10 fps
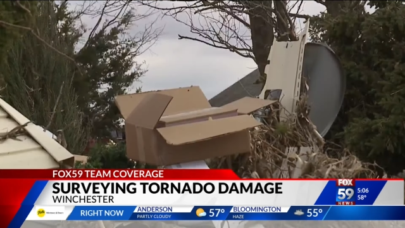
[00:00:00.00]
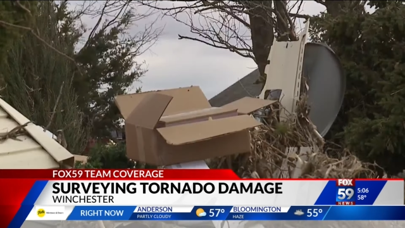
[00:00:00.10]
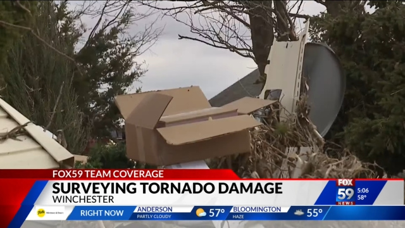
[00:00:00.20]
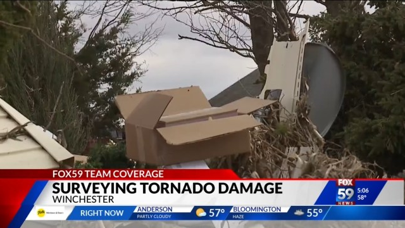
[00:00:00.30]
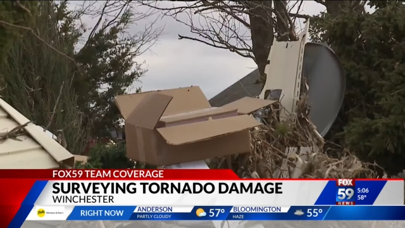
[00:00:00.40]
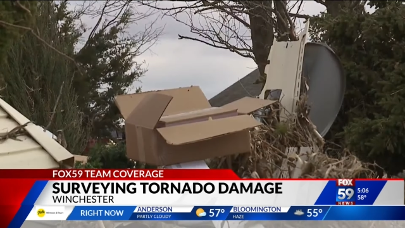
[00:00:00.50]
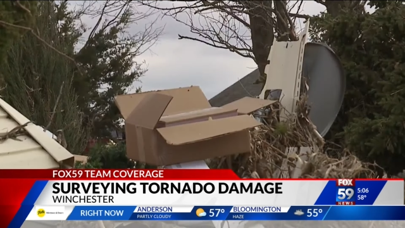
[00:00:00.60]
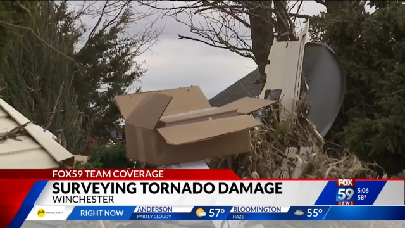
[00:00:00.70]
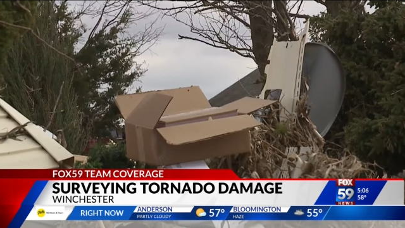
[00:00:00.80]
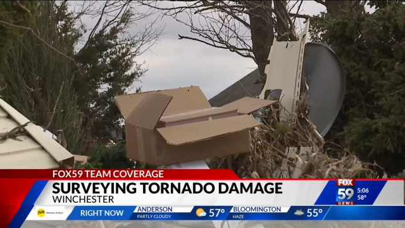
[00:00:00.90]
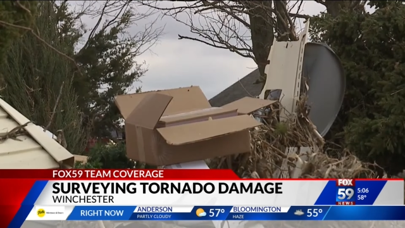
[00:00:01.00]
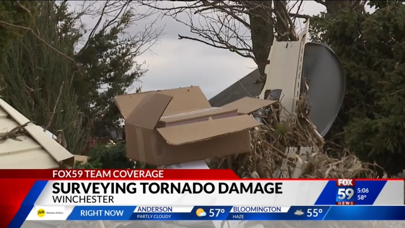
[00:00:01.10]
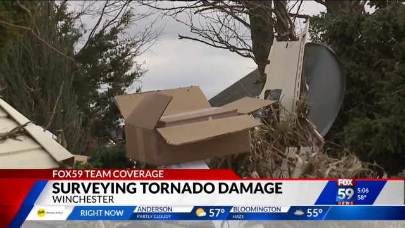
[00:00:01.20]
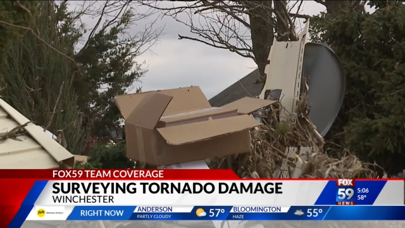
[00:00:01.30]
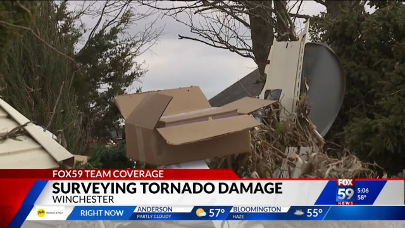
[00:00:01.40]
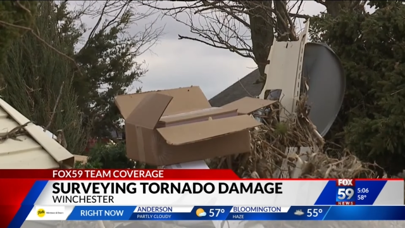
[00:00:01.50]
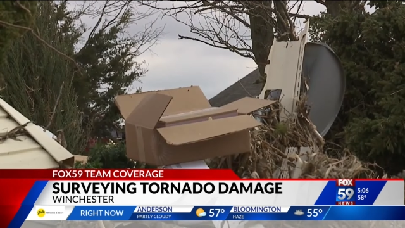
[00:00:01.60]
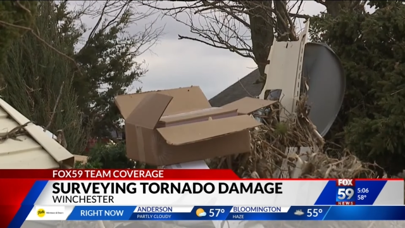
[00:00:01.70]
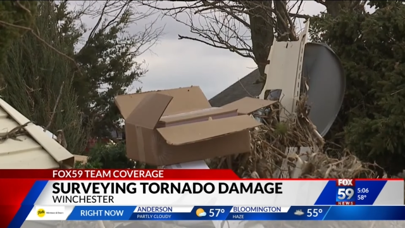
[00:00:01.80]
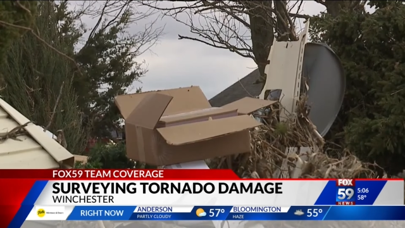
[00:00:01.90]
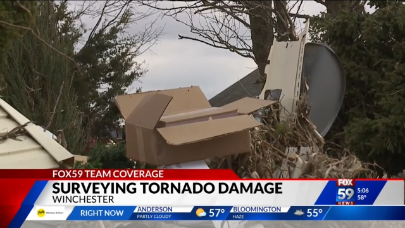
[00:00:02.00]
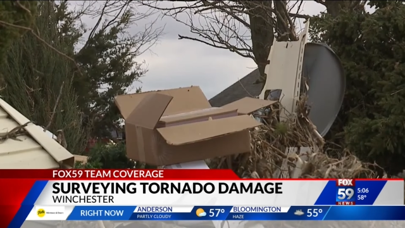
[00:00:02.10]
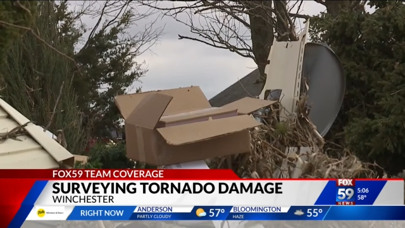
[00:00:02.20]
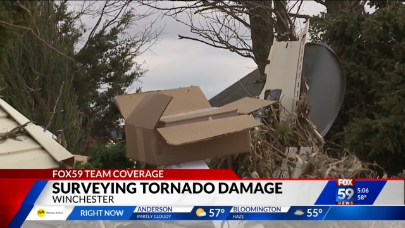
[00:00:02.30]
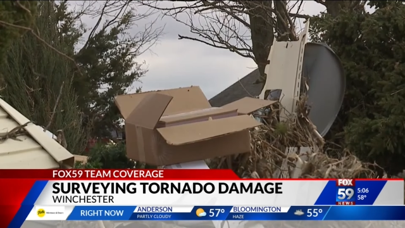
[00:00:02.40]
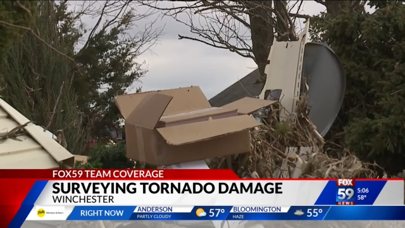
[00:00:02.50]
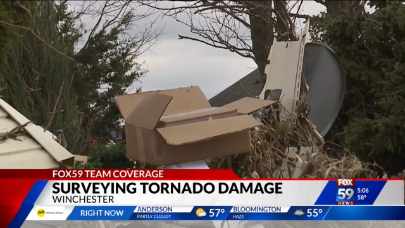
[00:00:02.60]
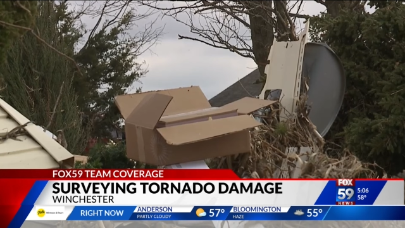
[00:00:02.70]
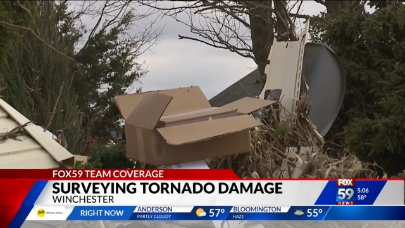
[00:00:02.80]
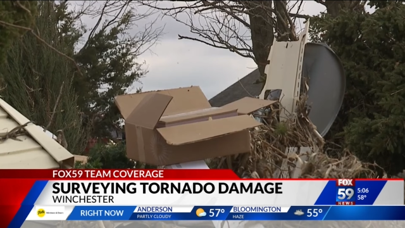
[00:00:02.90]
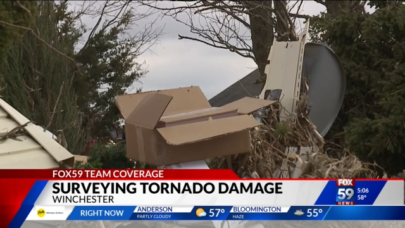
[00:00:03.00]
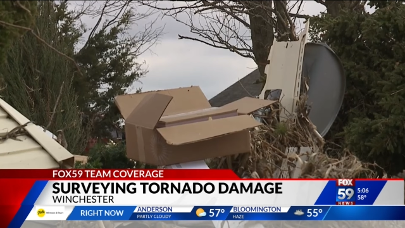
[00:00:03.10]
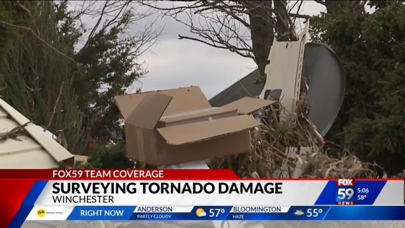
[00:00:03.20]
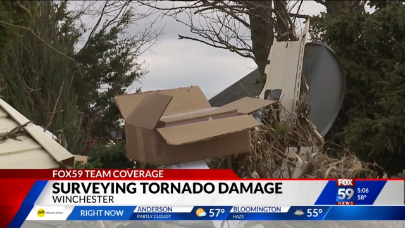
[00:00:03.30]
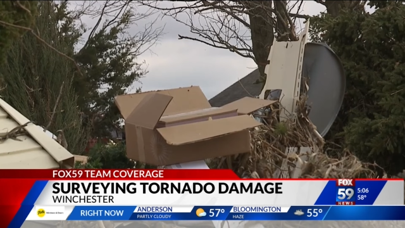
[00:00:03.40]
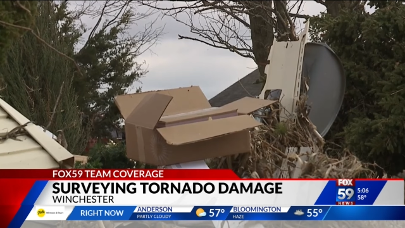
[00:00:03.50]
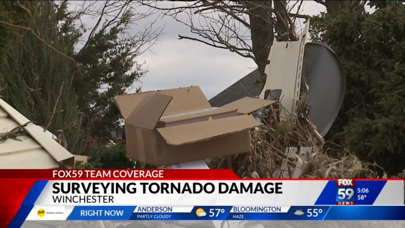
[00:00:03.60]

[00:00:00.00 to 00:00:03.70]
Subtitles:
[unreadable: no face in view]